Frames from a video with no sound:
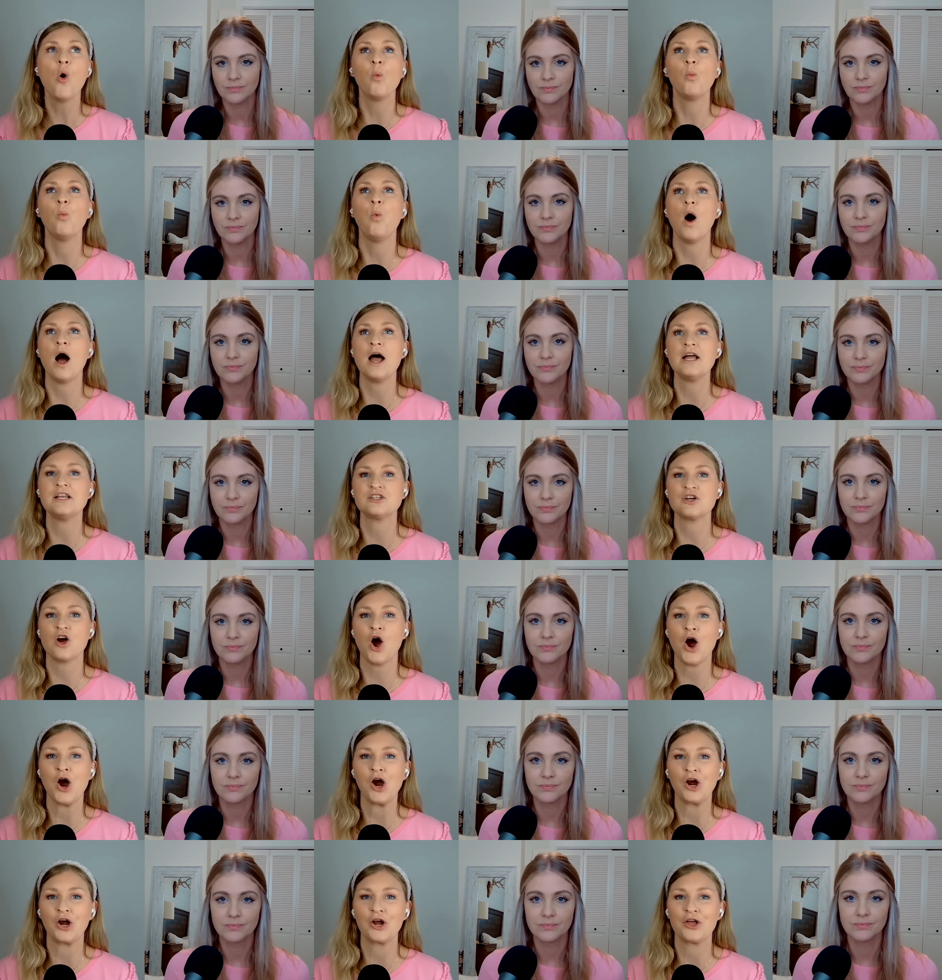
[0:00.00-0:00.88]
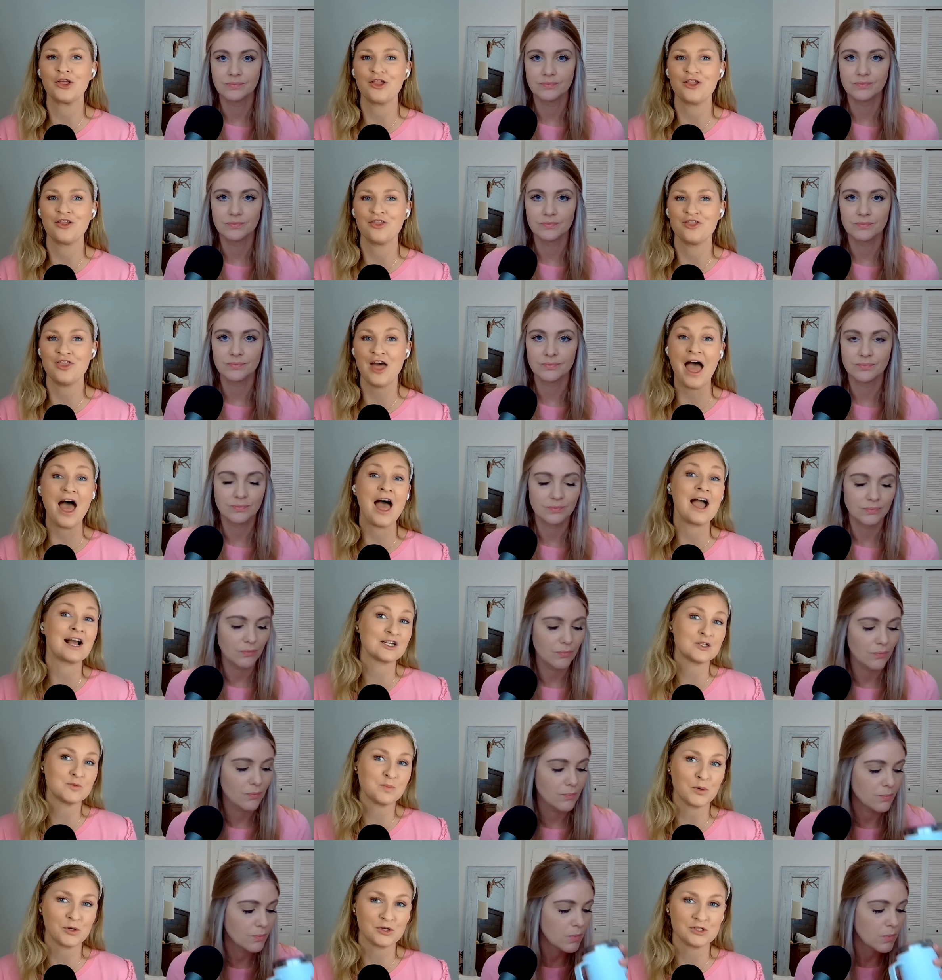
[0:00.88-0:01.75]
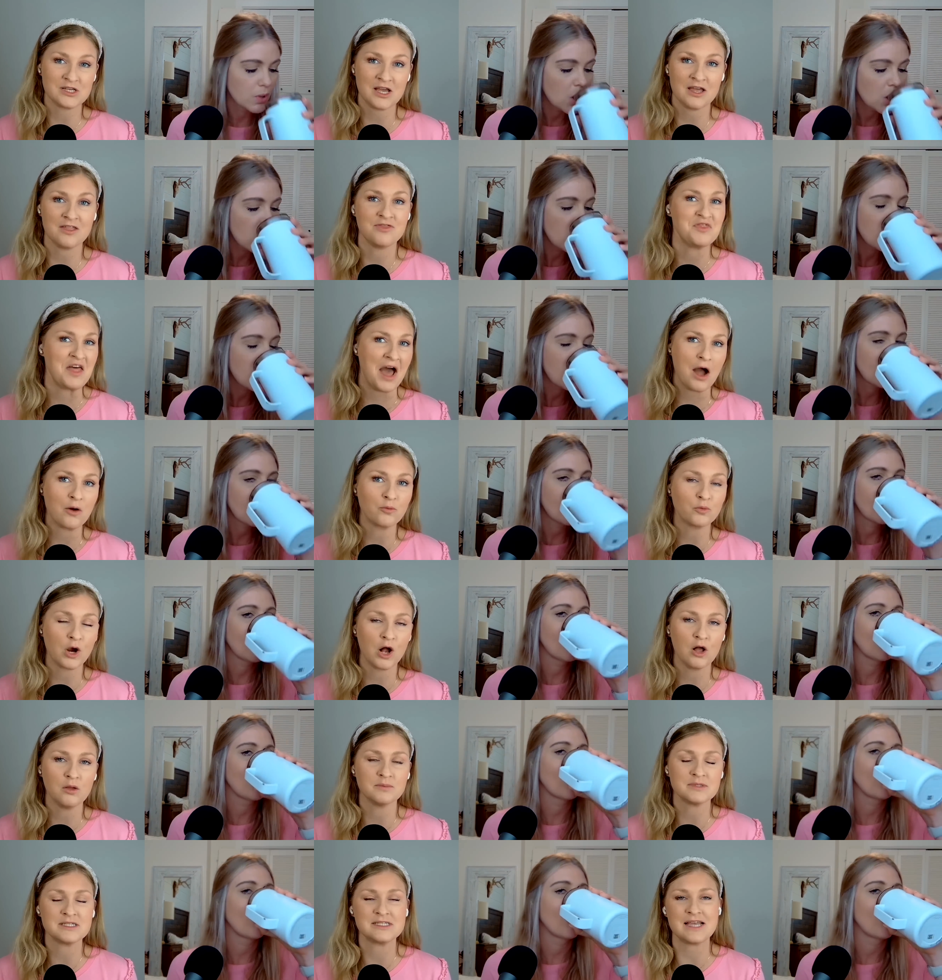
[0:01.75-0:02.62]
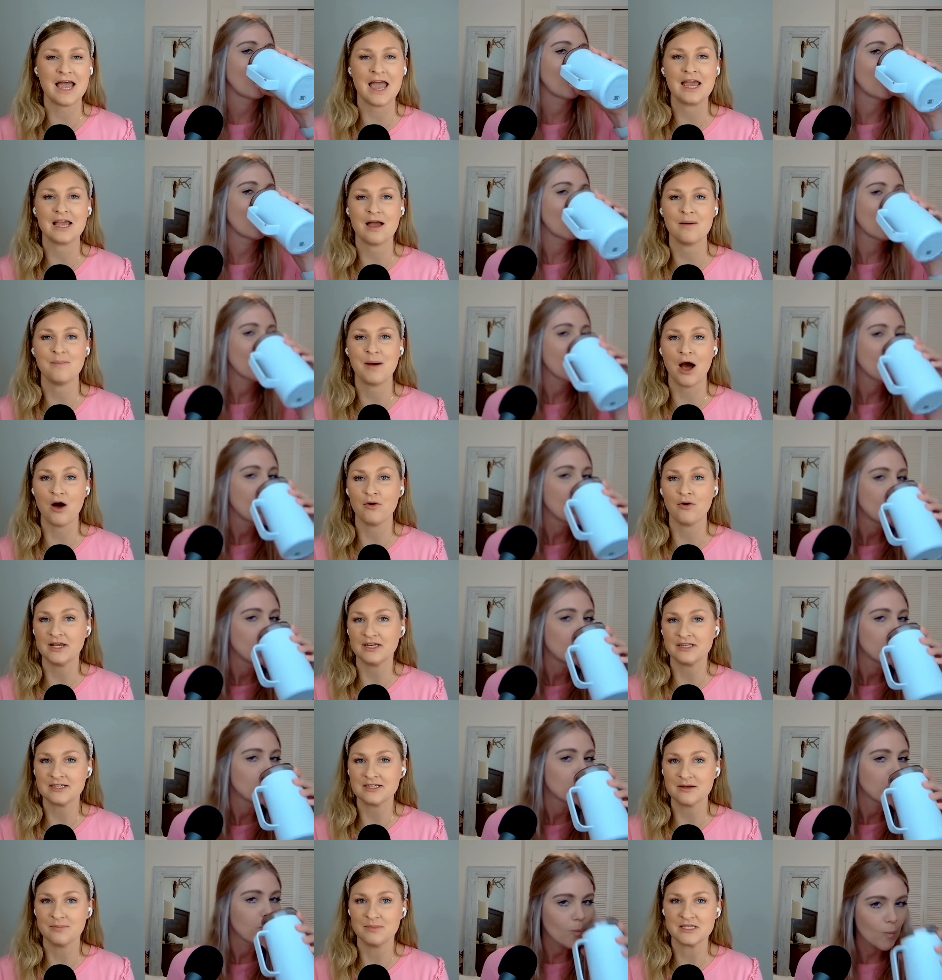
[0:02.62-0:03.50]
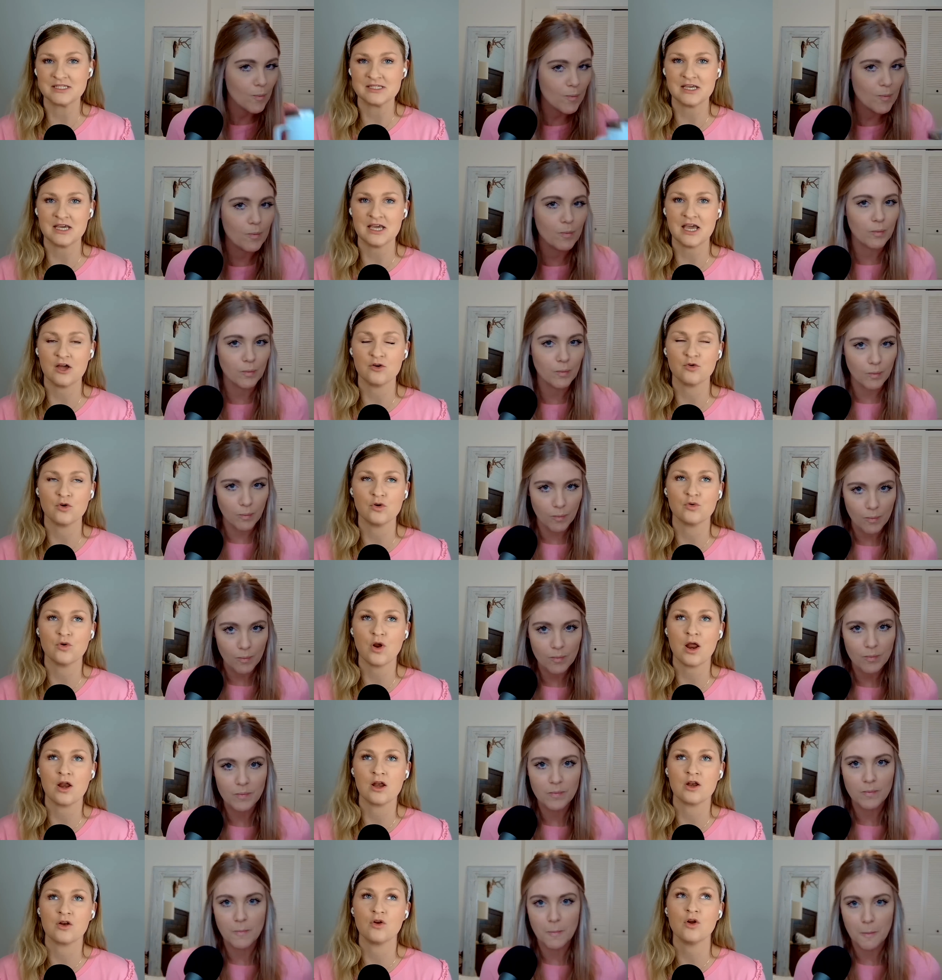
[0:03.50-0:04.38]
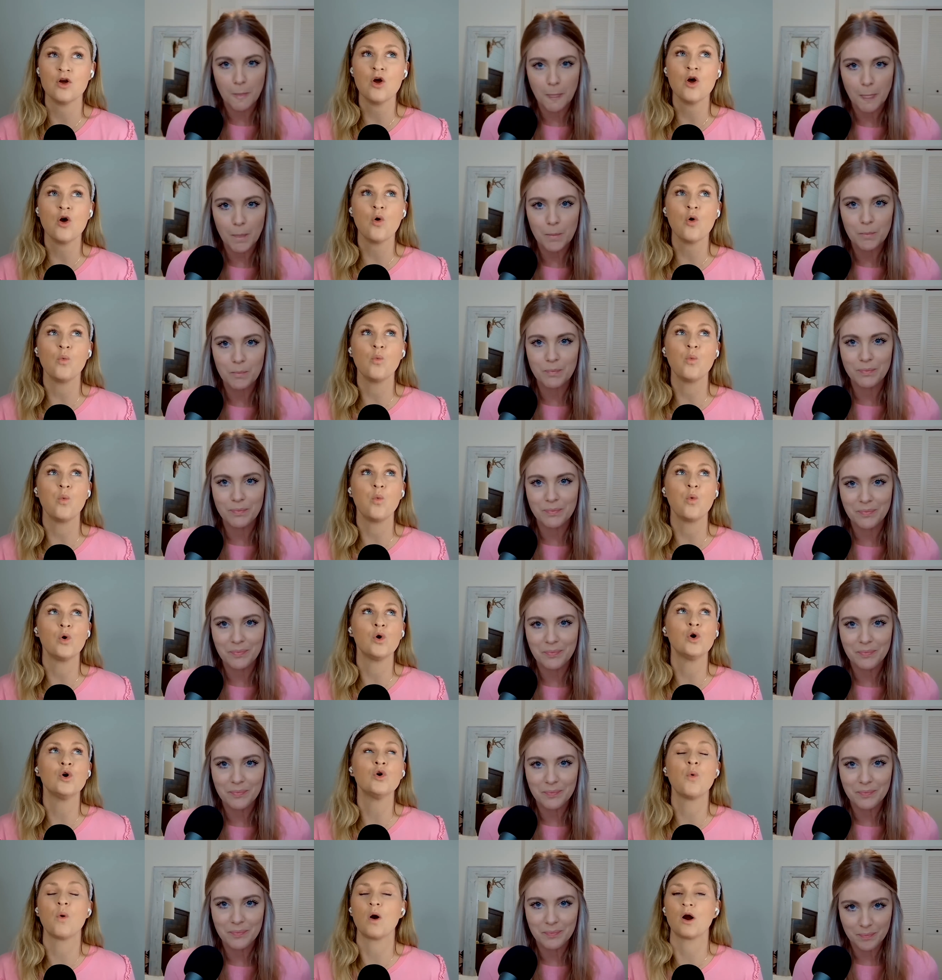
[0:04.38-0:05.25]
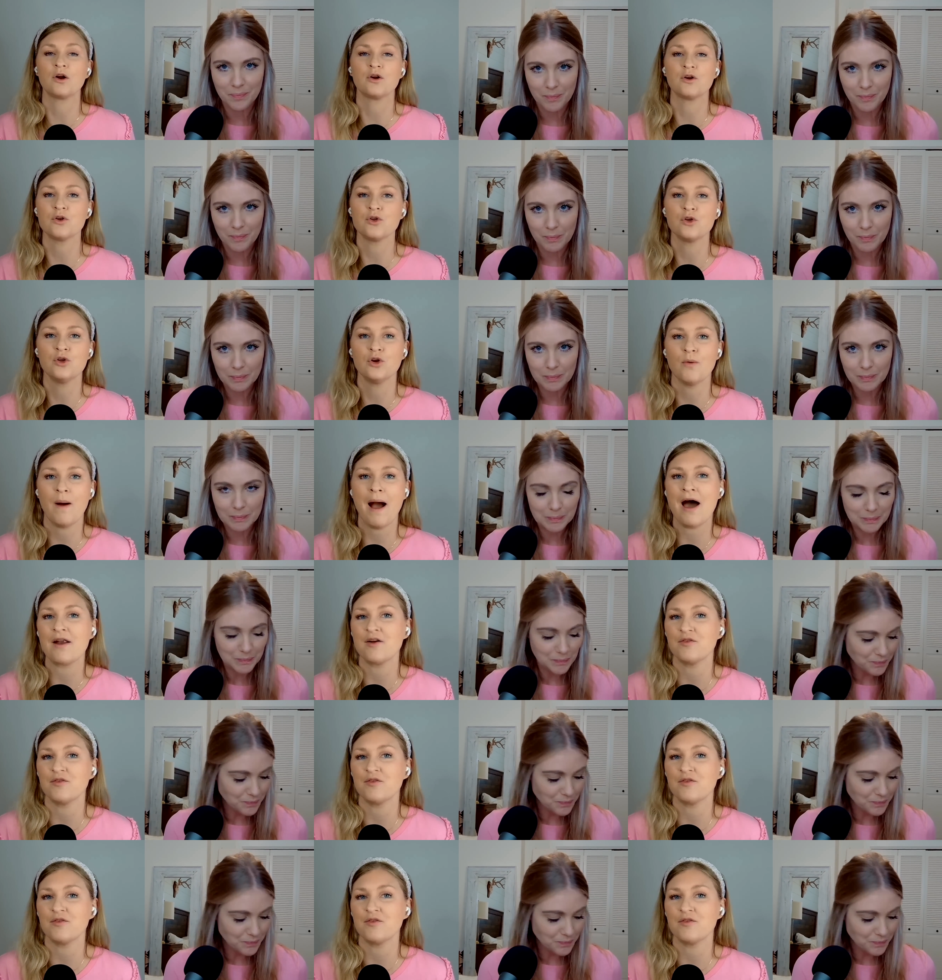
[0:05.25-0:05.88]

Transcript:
Speaker 1: what are the experts in that realm saying about intimacy and who are, you know, how to